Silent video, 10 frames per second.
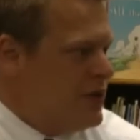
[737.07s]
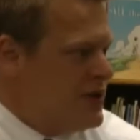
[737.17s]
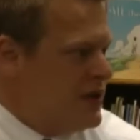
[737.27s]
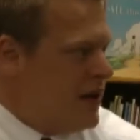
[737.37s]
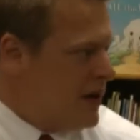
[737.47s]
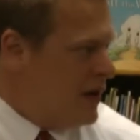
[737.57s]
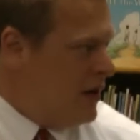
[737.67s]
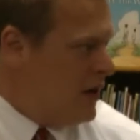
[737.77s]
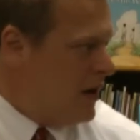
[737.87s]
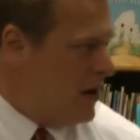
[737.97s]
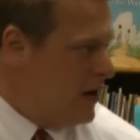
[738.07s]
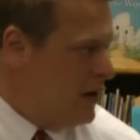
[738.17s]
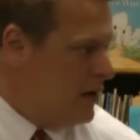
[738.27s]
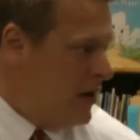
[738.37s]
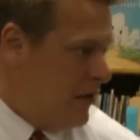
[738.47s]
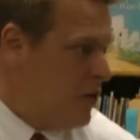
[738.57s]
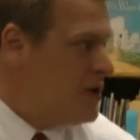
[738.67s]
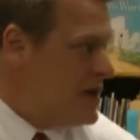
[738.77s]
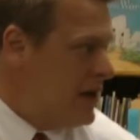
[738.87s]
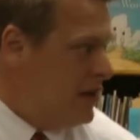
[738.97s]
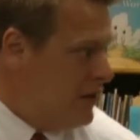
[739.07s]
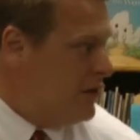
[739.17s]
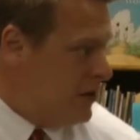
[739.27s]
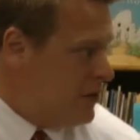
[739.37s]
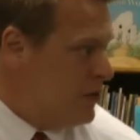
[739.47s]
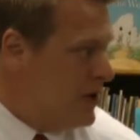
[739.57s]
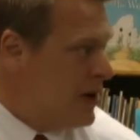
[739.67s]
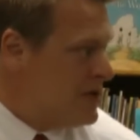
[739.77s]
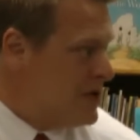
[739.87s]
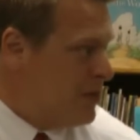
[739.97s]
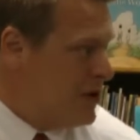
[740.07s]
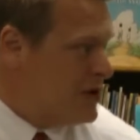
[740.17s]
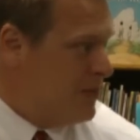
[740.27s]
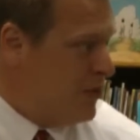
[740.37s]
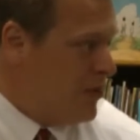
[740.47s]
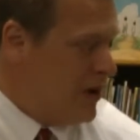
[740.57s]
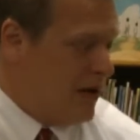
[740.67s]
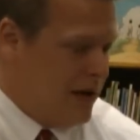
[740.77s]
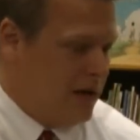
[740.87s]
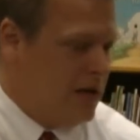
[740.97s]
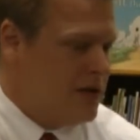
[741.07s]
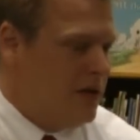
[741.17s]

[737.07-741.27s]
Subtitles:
was done, and of course I lived through it, I was the principal where I